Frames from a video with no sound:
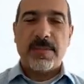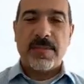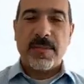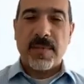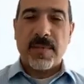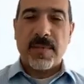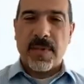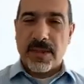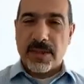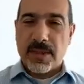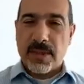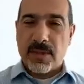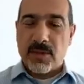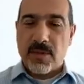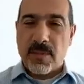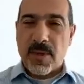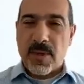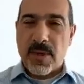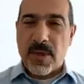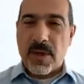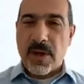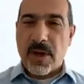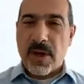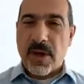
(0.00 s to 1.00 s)
A
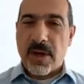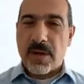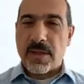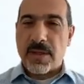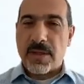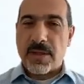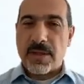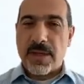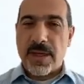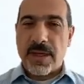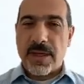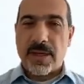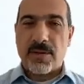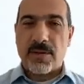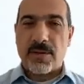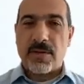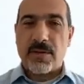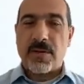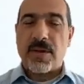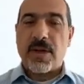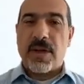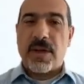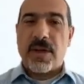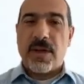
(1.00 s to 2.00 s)
distributed
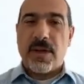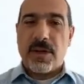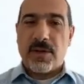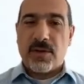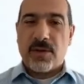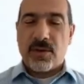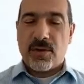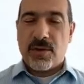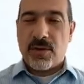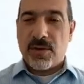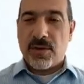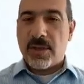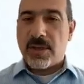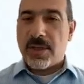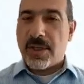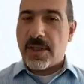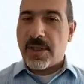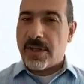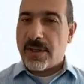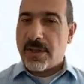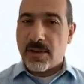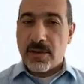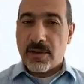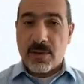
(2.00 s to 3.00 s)
architecture ensures
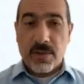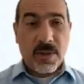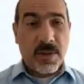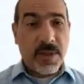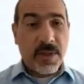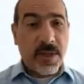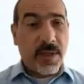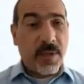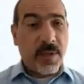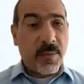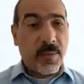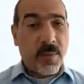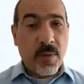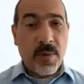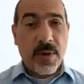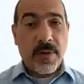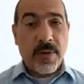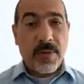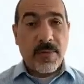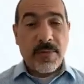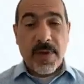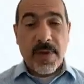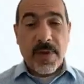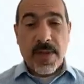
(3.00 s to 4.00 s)
that there's no single
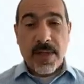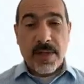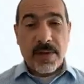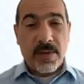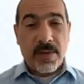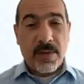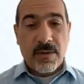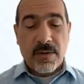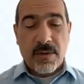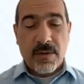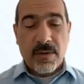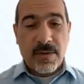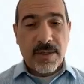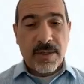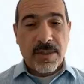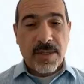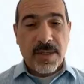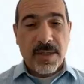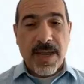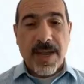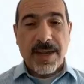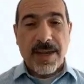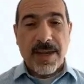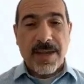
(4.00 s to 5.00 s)
point of failure or
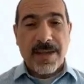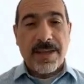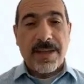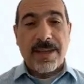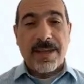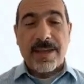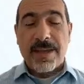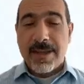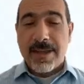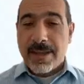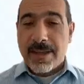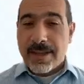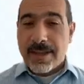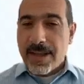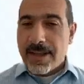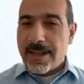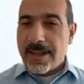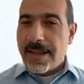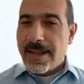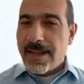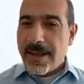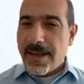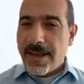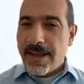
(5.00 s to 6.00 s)
attack, and
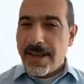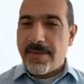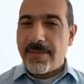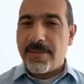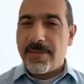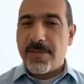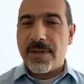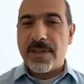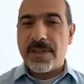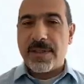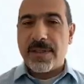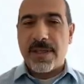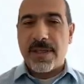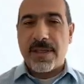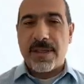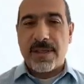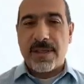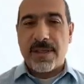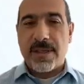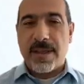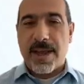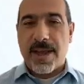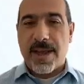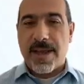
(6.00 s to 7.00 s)
that every
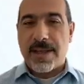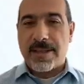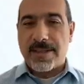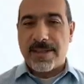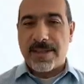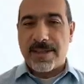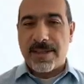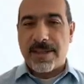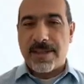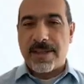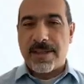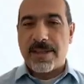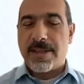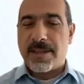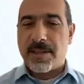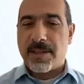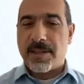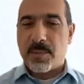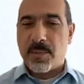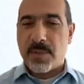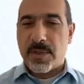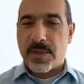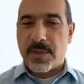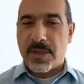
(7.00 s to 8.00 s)
single asset
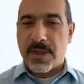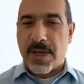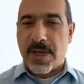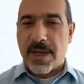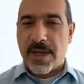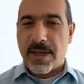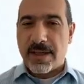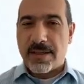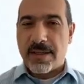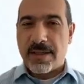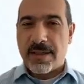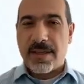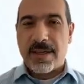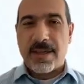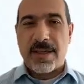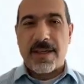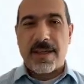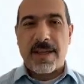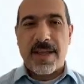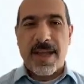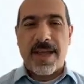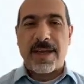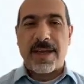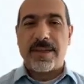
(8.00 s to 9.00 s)
is protected
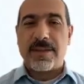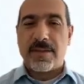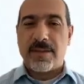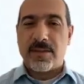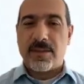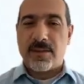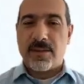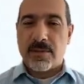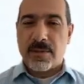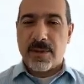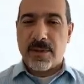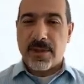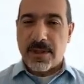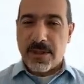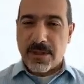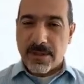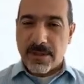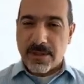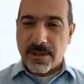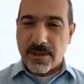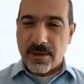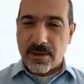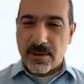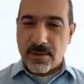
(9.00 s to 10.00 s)
and access to it
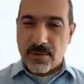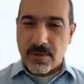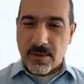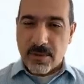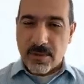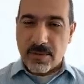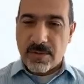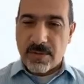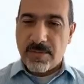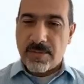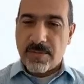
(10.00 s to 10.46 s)
is controlled.